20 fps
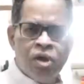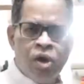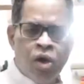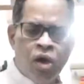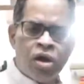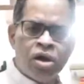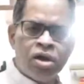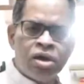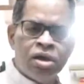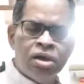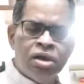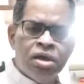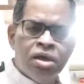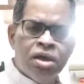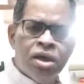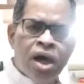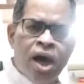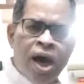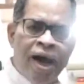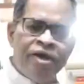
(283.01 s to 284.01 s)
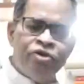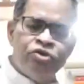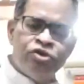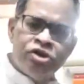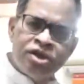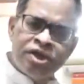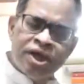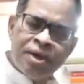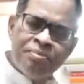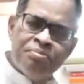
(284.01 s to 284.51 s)
Or I
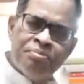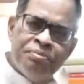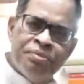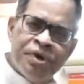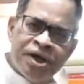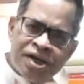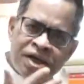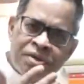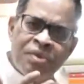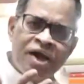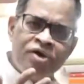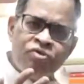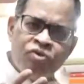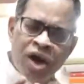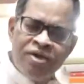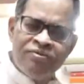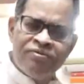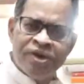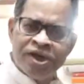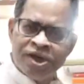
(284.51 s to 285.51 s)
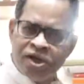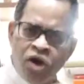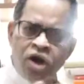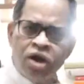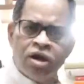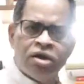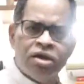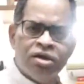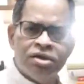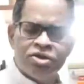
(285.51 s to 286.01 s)
wouldn't have beaten my wife at
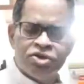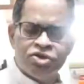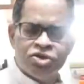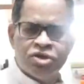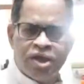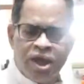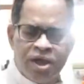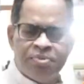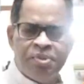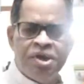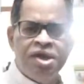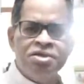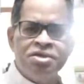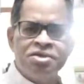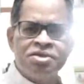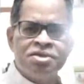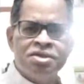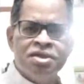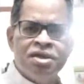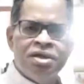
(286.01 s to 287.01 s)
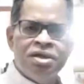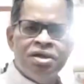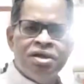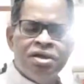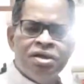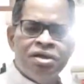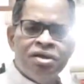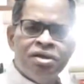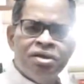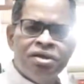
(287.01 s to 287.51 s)
all. So that means
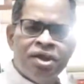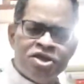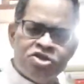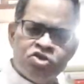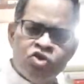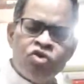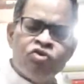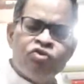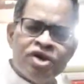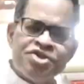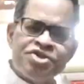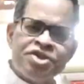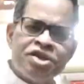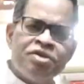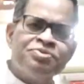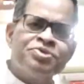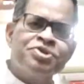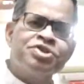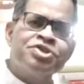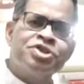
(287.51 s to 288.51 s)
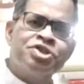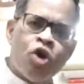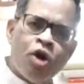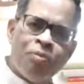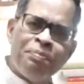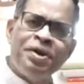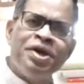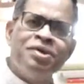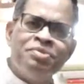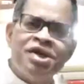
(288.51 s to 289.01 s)
there is no question of
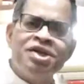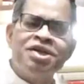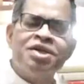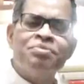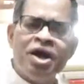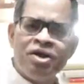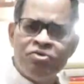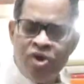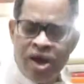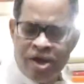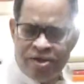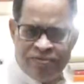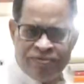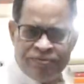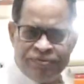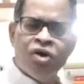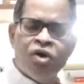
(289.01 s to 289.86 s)
stopping beating my wife.